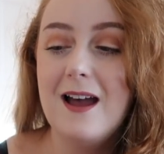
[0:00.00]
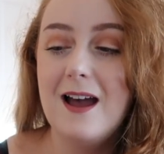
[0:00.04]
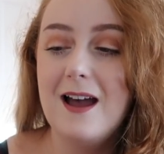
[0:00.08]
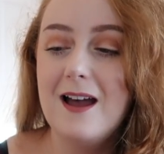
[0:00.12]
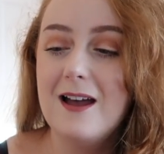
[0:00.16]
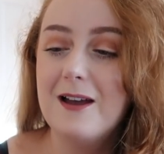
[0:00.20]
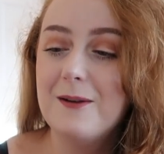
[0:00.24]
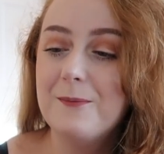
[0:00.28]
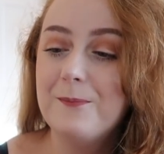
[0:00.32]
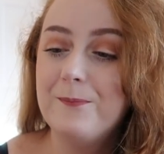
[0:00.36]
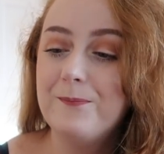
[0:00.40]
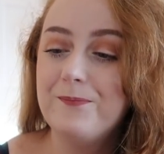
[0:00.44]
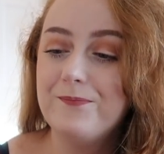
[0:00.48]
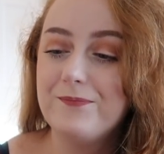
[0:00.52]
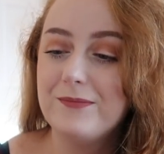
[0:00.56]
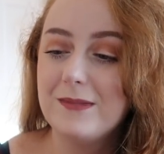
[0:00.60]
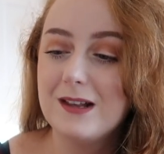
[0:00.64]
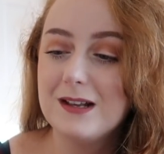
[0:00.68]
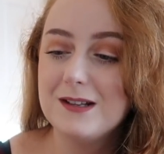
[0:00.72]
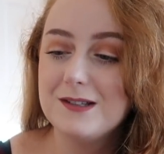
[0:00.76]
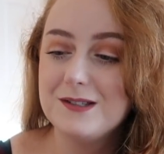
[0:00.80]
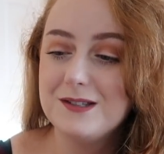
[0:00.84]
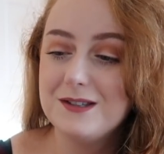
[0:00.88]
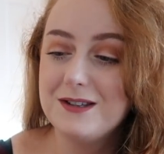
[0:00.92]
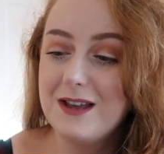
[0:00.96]

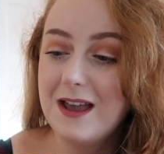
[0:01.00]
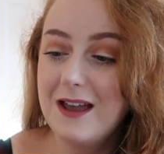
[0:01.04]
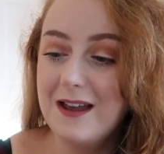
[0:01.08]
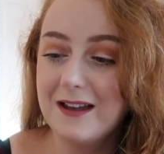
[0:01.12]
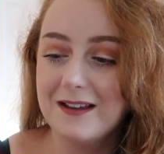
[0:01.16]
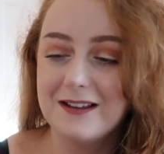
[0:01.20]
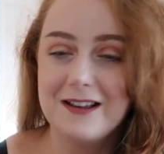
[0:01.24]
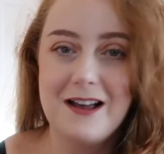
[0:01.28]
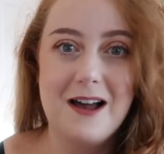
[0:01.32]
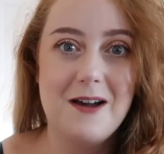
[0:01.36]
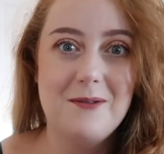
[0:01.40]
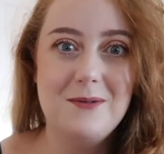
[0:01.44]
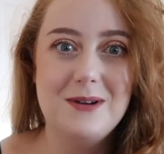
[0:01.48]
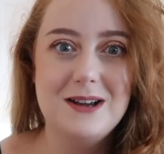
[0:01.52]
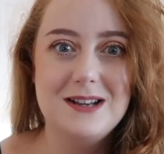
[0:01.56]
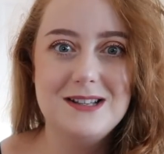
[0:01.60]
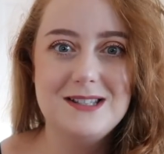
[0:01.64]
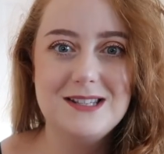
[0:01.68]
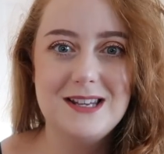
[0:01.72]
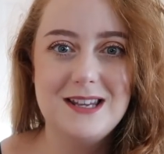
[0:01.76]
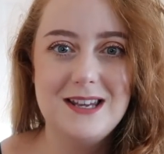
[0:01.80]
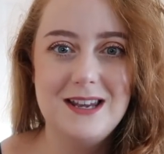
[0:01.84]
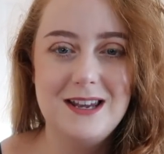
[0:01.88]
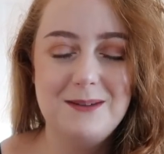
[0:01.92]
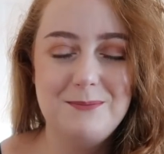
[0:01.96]
So yeah, I can't wait
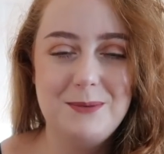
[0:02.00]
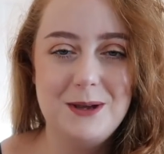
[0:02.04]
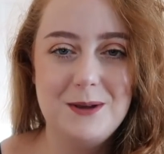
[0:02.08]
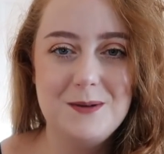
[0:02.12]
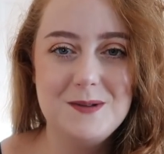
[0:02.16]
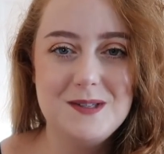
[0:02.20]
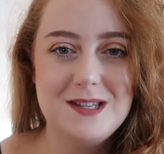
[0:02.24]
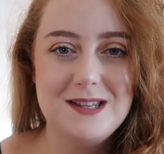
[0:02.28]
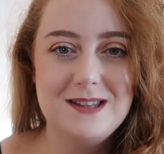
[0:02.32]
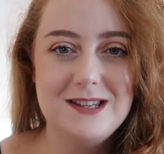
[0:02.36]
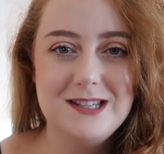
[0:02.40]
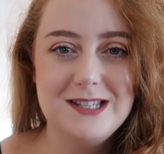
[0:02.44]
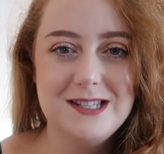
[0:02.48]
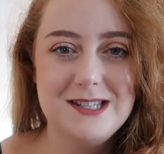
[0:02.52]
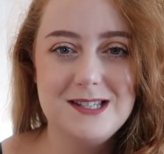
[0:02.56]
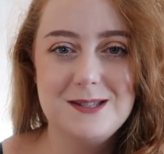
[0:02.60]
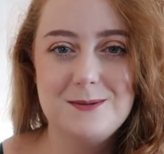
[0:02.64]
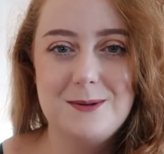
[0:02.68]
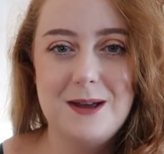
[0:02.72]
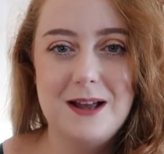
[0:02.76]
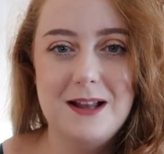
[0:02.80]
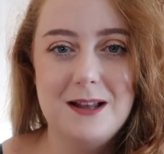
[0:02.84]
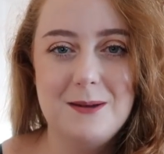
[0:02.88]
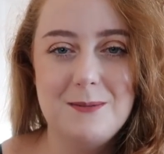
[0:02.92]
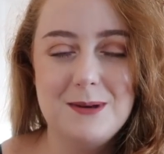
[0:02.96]
to keep using this
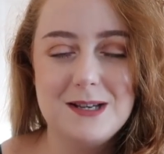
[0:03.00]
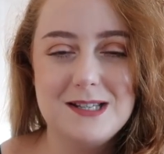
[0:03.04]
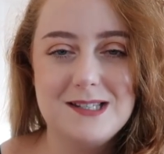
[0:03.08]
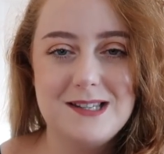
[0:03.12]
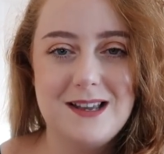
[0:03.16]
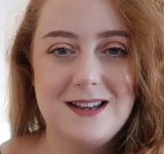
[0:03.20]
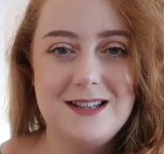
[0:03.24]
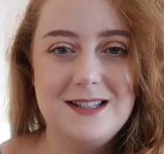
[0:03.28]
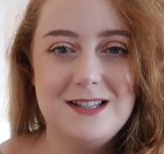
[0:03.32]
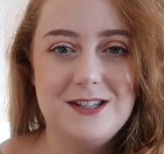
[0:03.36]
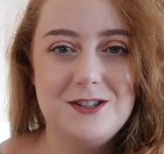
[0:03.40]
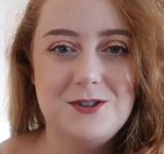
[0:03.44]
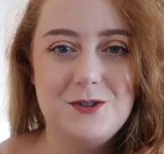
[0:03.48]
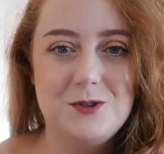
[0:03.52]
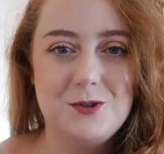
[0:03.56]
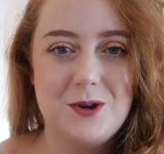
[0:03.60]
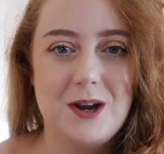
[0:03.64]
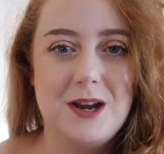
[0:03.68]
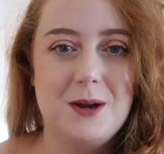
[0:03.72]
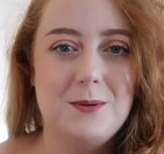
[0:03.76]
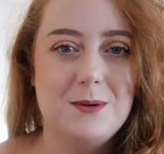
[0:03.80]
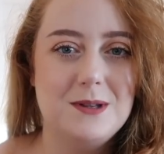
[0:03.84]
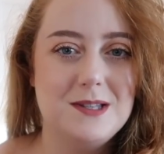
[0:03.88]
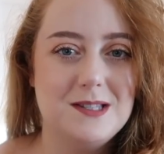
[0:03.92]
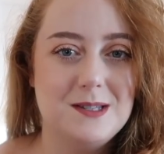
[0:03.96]
as well. I'm excited to
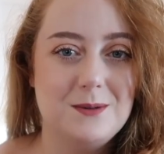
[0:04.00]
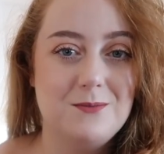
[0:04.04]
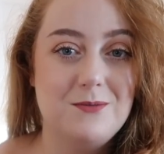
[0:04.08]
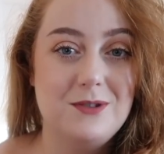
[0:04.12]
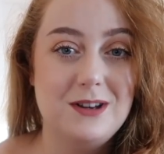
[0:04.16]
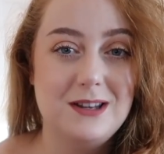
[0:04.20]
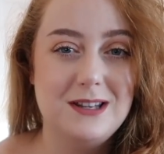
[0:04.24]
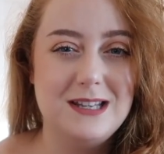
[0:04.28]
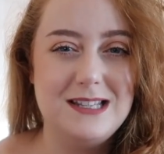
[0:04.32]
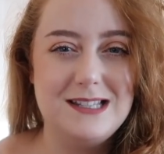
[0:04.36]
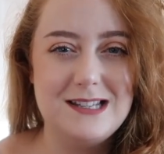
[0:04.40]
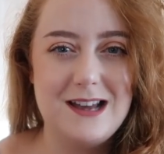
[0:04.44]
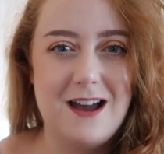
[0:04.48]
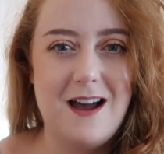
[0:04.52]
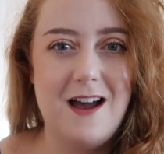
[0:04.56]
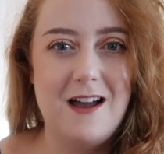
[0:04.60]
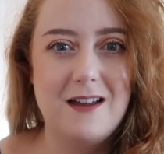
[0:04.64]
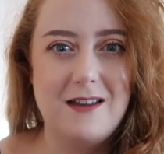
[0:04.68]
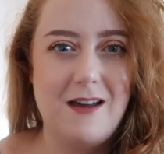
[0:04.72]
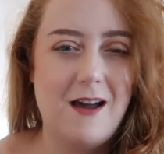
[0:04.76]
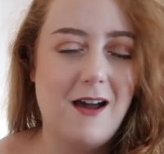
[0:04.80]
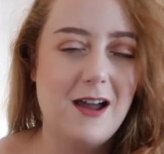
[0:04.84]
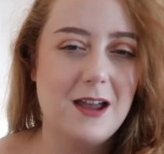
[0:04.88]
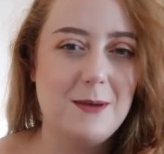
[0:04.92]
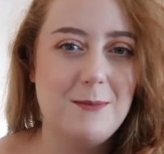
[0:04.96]
try it with some really
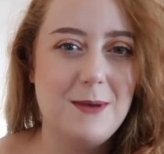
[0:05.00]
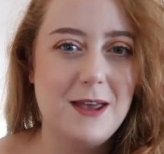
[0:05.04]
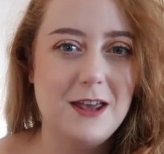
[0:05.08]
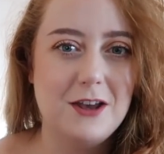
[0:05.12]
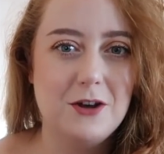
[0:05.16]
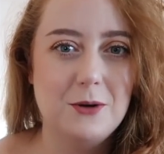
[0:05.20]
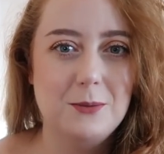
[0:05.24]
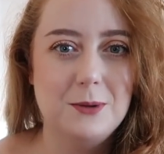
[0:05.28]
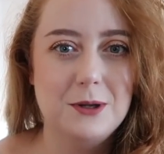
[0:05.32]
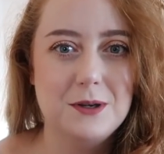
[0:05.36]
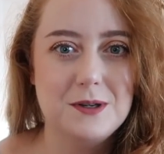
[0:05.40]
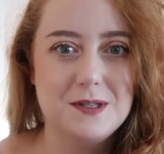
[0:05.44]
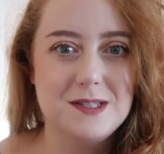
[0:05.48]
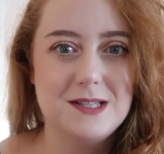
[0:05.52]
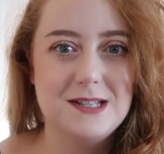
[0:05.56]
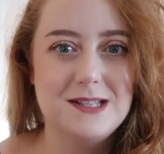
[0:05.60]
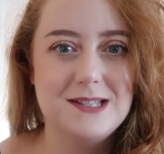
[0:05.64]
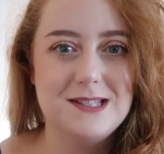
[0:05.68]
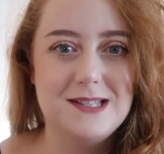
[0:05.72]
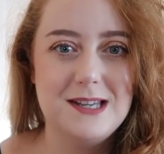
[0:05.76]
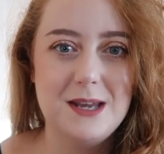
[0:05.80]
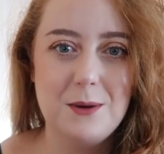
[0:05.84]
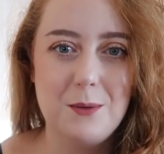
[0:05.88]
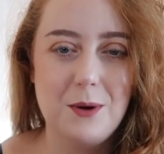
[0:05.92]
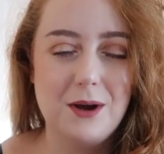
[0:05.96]
dark eye makeup looks
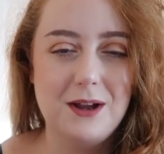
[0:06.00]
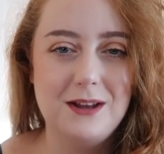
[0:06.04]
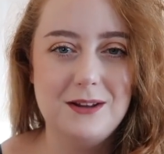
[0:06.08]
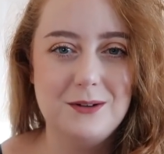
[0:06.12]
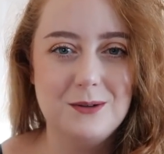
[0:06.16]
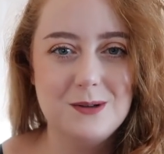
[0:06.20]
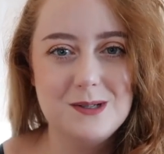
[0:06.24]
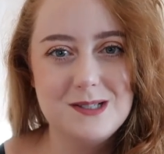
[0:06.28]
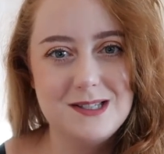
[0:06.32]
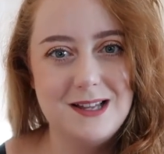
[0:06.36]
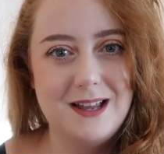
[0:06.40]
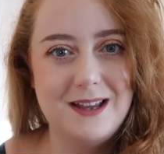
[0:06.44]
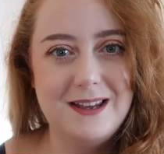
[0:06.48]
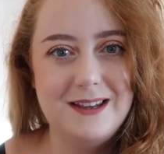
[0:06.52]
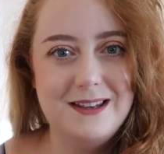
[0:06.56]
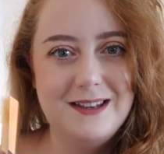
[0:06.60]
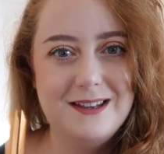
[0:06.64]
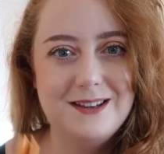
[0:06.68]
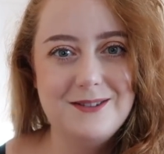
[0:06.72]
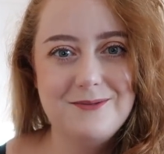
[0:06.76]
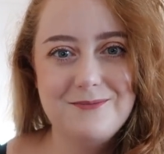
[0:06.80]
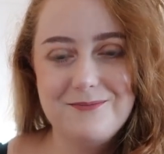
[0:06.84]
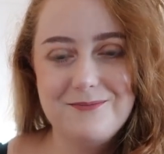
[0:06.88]
and see what it looks like.